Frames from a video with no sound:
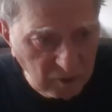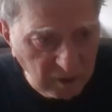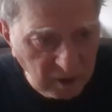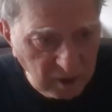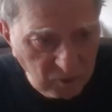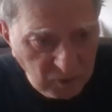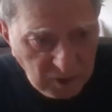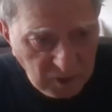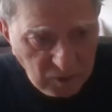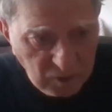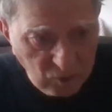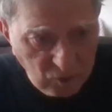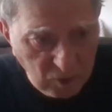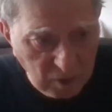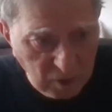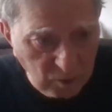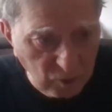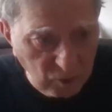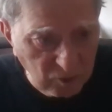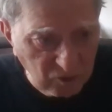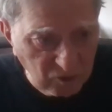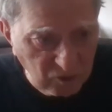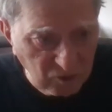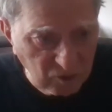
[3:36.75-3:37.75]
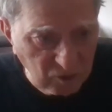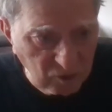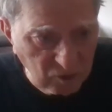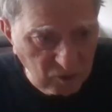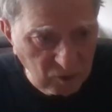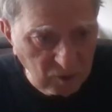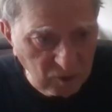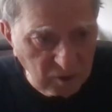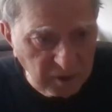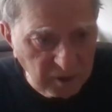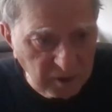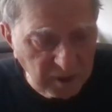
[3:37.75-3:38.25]
Then I went to Airborne
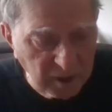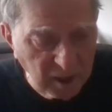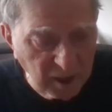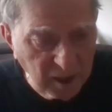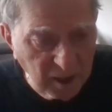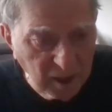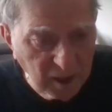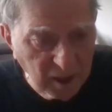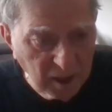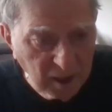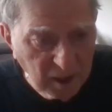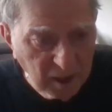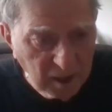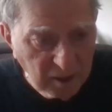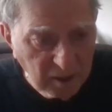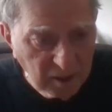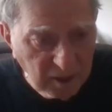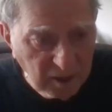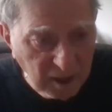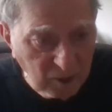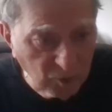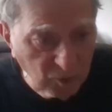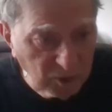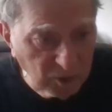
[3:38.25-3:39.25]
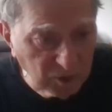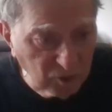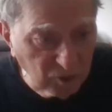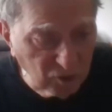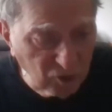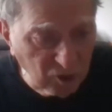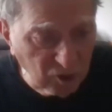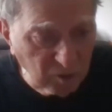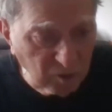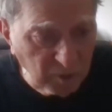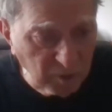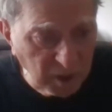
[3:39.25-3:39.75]
School, and then I went to
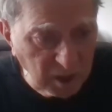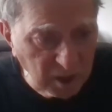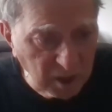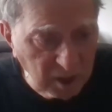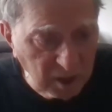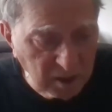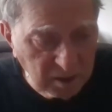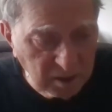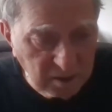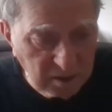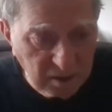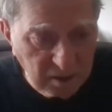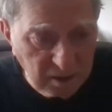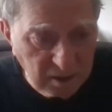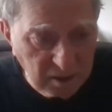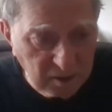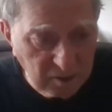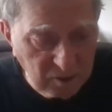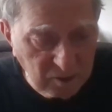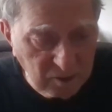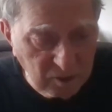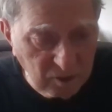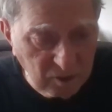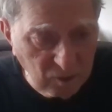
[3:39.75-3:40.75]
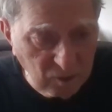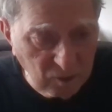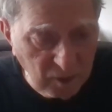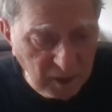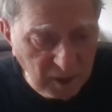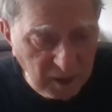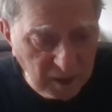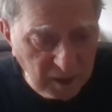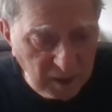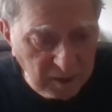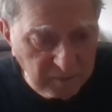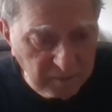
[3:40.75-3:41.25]
Germany to
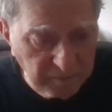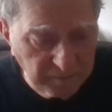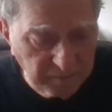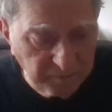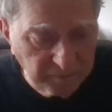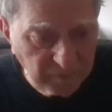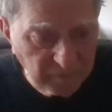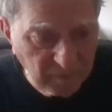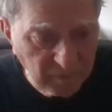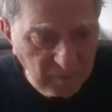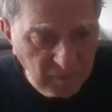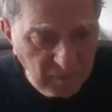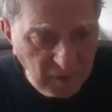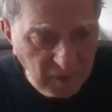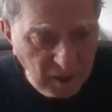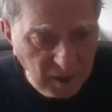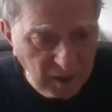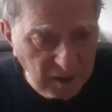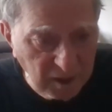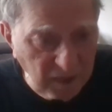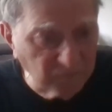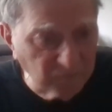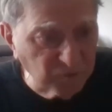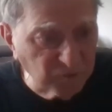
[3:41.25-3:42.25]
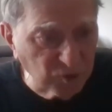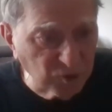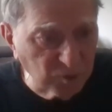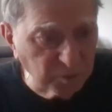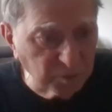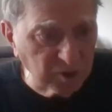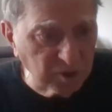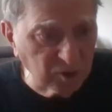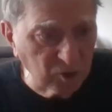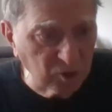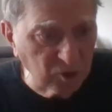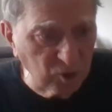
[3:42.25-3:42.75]
uh, an infantry
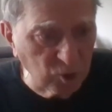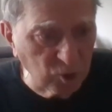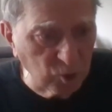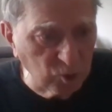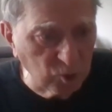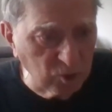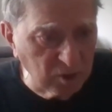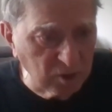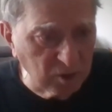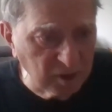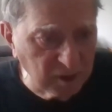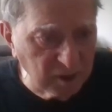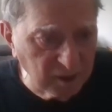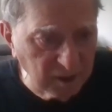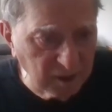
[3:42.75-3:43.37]
platoon